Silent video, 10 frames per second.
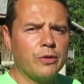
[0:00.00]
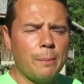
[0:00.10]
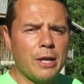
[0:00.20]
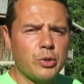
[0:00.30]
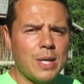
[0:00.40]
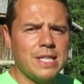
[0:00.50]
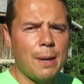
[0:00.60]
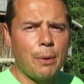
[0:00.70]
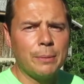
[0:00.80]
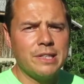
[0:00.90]
we've done about
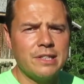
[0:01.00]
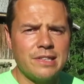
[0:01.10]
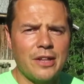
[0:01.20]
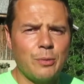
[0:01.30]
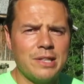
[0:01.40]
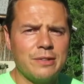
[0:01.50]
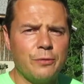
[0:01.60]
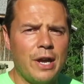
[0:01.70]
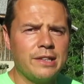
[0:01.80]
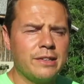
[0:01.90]
twenty-eight properties in the southwest of
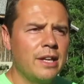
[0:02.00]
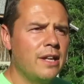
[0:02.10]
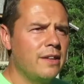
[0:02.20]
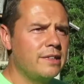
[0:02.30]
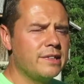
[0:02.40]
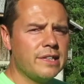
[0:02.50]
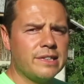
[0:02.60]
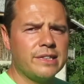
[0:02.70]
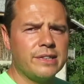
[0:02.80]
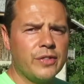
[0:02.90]
France. This is the
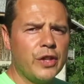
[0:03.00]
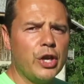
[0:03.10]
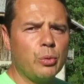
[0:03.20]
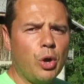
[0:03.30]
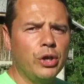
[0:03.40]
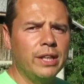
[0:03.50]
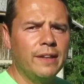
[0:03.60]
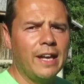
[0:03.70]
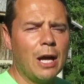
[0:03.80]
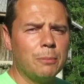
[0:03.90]
third one in
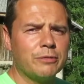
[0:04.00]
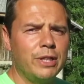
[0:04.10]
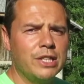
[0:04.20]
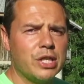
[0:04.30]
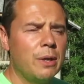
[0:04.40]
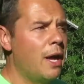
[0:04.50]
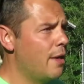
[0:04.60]
the Alps region.